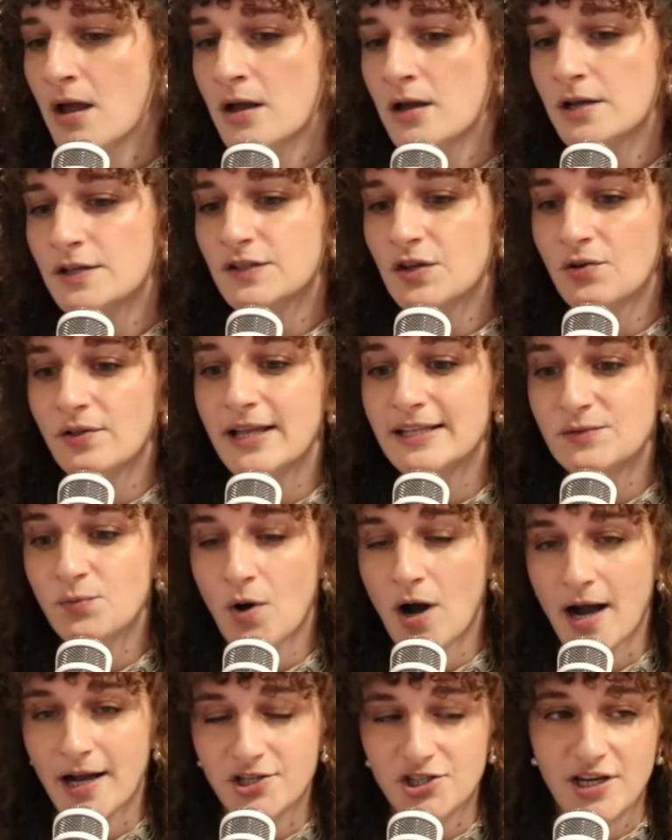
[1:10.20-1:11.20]
So, let's
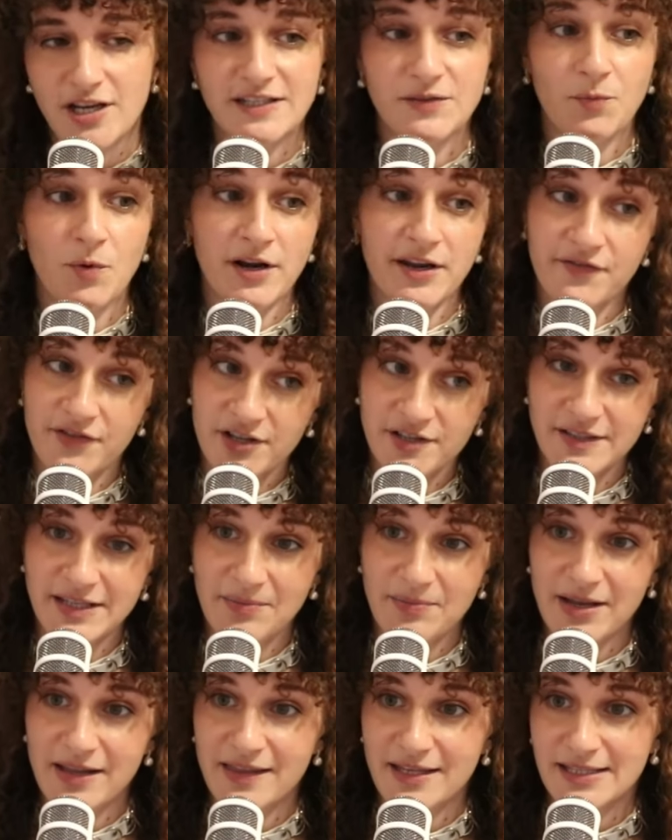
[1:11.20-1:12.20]
watch cuz one of you
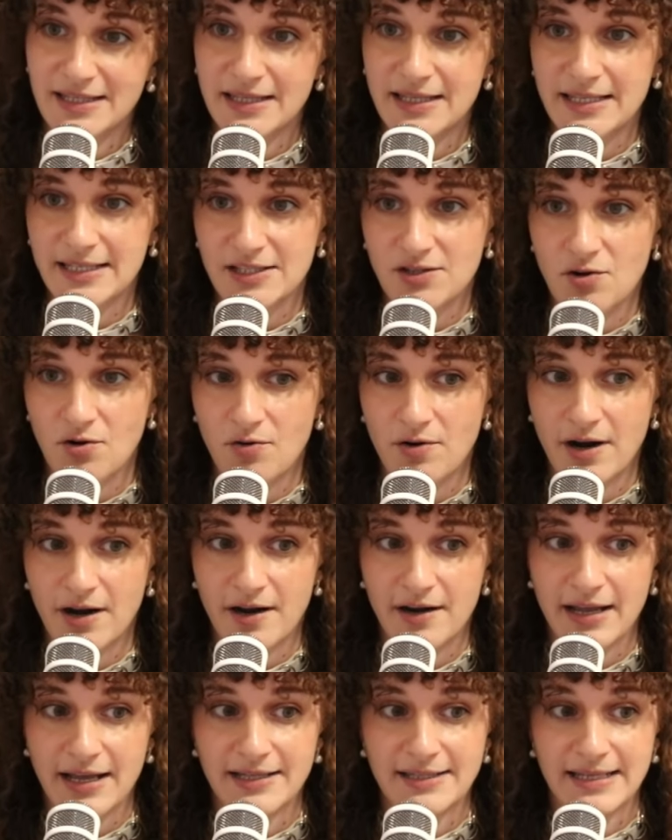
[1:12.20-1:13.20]
sent me this in the
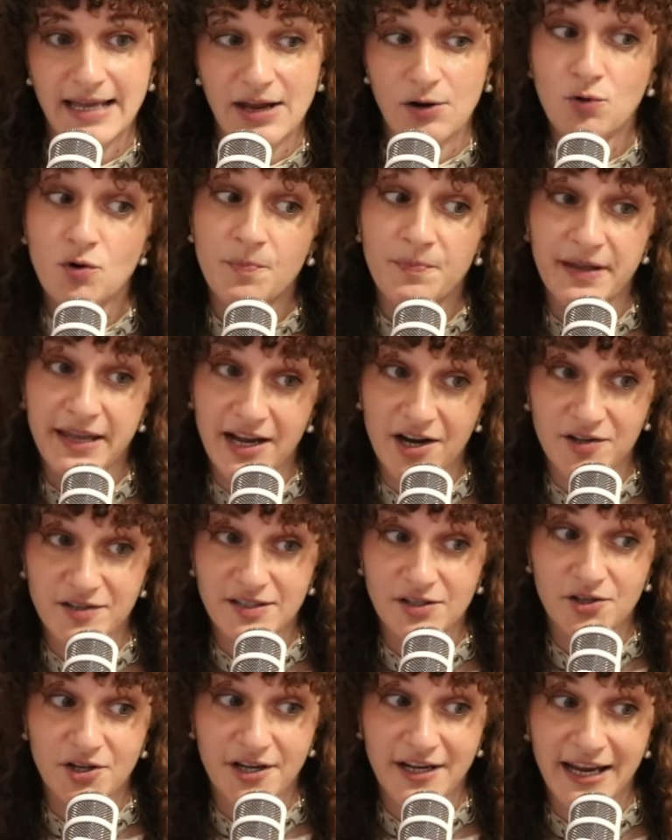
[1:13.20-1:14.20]
Discord and said, "Ooh, Pierre's
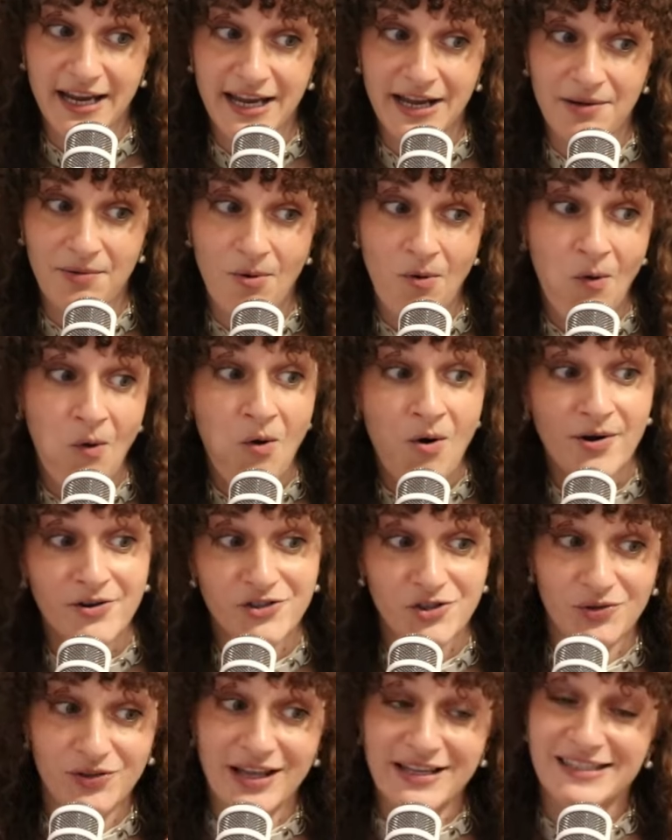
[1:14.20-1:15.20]
learning."
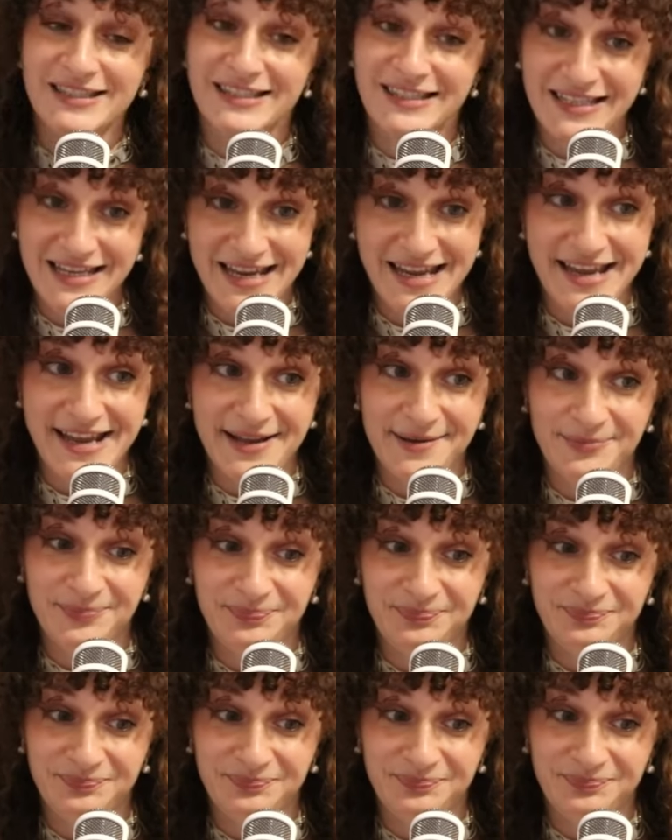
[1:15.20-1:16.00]
So, let's see.